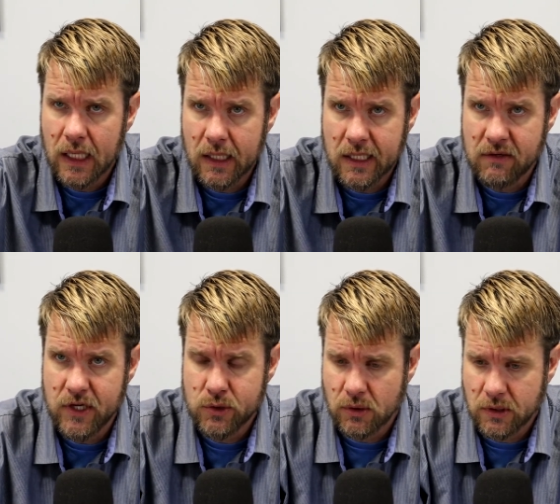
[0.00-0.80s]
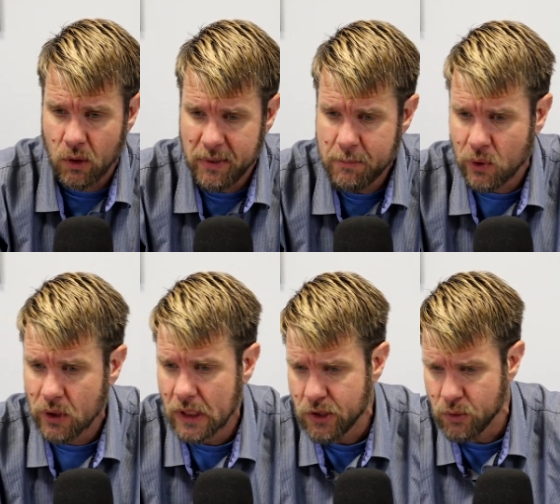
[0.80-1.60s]
individual and own
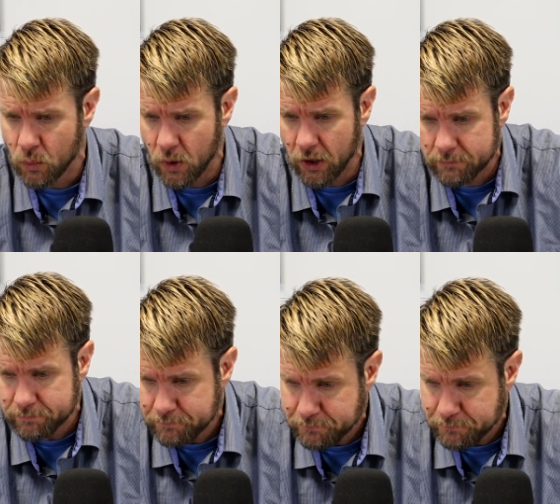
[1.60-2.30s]
people to do the work.